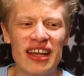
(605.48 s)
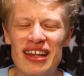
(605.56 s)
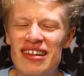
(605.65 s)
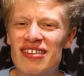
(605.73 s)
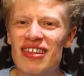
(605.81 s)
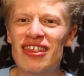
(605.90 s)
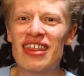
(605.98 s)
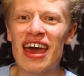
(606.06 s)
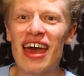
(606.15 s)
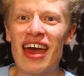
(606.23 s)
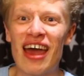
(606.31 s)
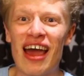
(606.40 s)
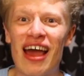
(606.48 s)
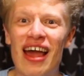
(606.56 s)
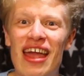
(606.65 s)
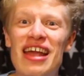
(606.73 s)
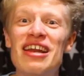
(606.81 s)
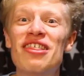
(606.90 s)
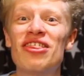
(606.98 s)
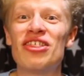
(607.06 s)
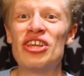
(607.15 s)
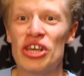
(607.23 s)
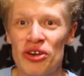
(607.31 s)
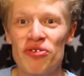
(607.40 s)
is their
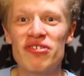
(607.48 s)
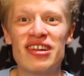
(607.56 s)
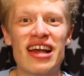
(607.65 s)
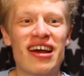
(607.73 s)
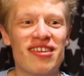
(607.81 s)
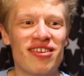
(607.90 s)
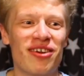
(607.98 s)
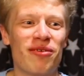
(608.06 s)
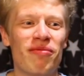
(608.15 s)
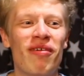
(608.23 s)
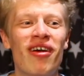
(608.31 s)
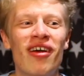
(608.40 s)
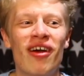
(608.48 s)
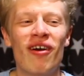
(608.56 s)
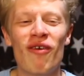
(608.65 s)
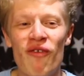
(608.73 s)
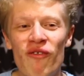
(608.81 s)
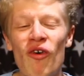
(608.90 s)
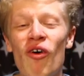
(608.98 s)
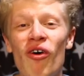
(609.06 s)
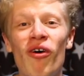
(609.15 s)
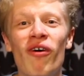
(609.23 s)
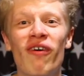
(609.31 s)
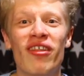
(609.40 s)
enthusiasm
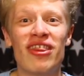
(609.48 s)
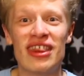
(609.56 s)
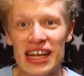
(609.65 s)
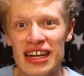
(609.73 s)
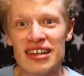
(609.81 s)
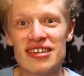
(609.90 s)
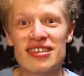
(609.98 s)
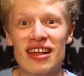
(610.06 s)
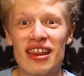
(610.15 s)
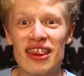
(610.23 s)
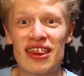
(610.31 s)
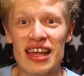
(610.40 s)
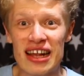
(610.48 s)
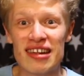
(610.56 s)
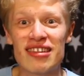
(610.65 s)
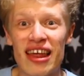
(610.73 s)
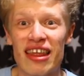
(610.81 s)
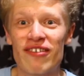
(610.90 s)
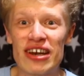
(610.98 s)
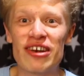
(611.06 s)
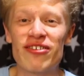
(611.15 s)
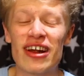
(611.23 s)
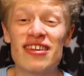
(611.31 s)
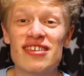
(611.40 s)
for these things that they're
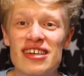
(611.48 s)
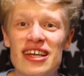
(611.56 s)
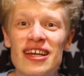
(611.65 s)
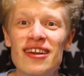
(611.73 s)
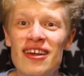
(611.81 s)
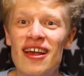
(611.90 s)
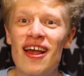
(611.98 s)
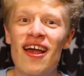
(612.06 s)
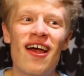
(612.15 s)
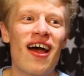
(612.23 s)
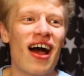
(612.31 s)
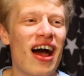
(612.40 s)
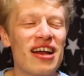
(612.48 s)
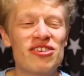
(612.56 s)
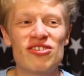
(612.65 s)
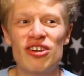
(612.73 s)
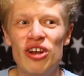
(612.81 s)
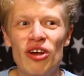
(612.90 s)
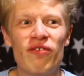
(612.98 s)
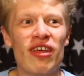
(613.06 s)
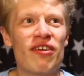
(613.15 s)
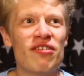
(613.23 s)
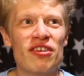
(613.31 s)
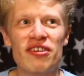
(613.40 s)
interested in. I just love
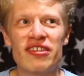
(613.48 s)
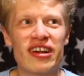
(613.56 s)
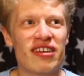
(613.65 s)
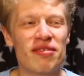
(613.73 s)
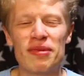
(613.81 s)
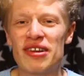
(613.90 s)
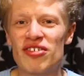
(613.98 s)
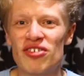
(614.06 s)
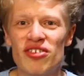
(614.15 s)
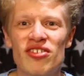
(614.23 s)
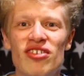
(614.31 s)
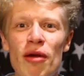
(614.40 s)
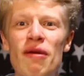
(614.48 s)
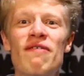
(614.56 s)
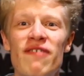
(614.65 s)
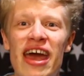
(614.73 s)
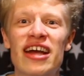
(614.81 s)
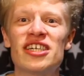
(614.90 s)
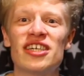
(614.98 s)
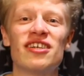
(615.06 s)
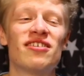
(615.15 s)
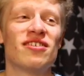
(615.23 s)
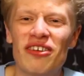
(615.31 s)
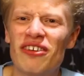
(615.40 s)
their enthusiasm, it's just so
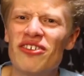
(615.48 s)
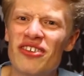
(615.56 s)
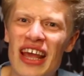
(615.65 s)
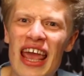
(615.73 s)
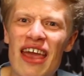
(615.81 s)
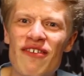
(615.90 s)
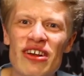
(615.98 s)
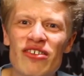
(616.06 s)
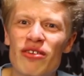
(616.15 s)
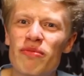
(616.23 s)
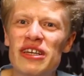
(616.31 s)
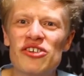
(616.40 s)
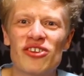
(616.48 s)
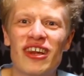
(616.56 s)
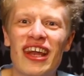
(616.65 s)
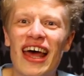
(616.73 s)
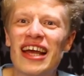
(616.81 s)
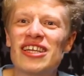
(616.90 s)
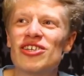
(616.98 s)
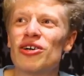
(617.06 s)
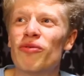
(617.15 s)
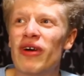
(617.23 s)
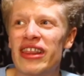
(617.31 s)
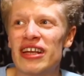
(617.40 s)
infectious. Just hearing somebody just light
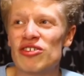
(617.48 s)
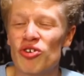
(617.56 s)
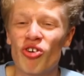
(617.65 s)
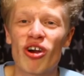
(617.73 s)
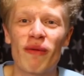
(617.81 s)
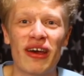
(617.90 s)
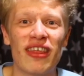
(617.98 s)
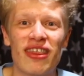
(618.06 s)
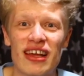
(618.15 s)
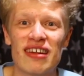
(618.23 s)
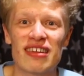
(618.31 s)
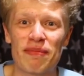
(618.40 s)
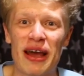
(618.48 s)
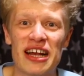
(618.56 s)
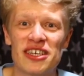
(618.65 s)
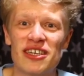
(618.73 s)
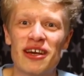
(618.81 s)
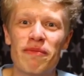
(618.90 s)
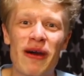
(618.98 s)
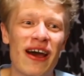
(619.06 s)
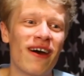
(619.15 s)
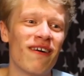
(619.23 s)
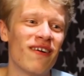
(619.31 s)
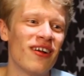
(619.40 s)
up when they talk about the things they're passionate
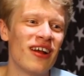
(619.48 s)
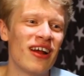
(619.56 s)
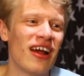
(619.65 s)
about,